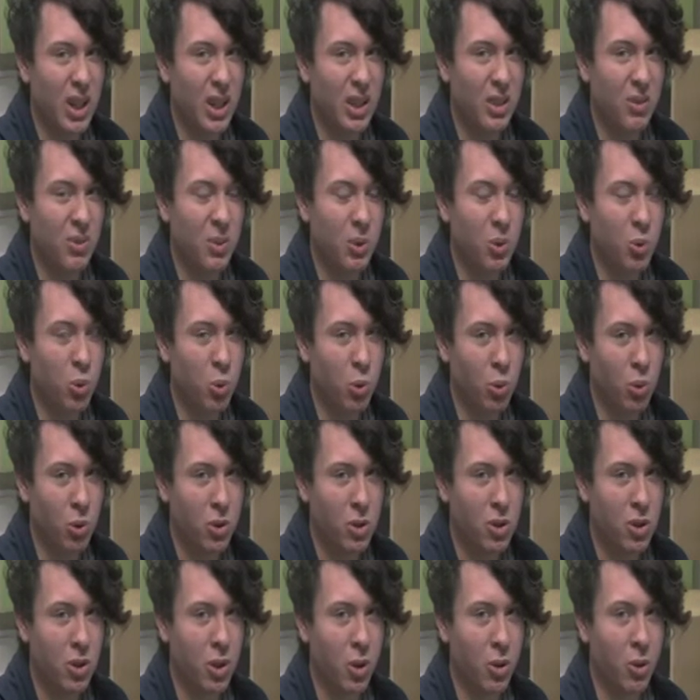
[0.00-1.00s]
If you talk
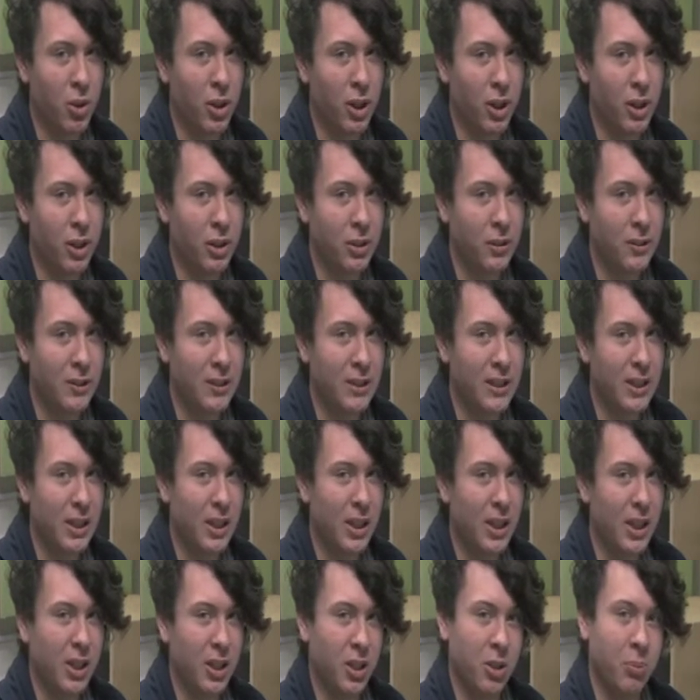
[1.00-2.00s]
slowly,
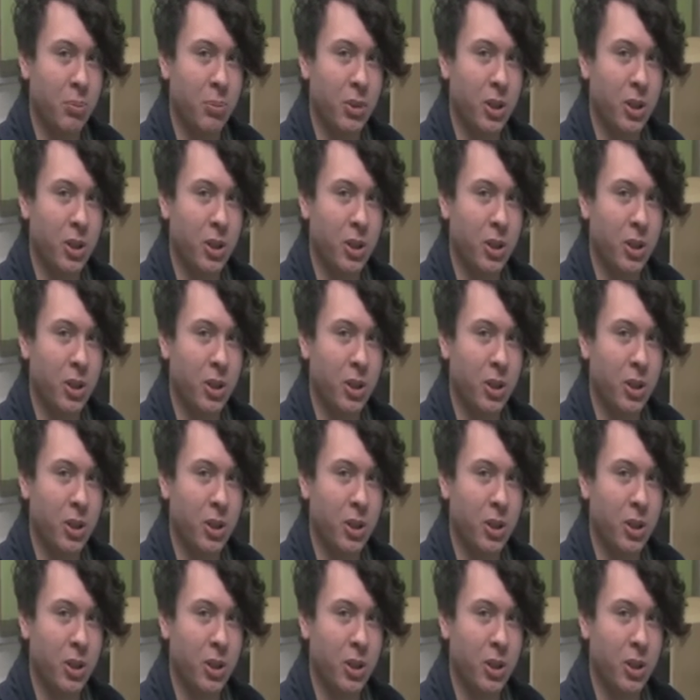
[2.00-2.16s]
it can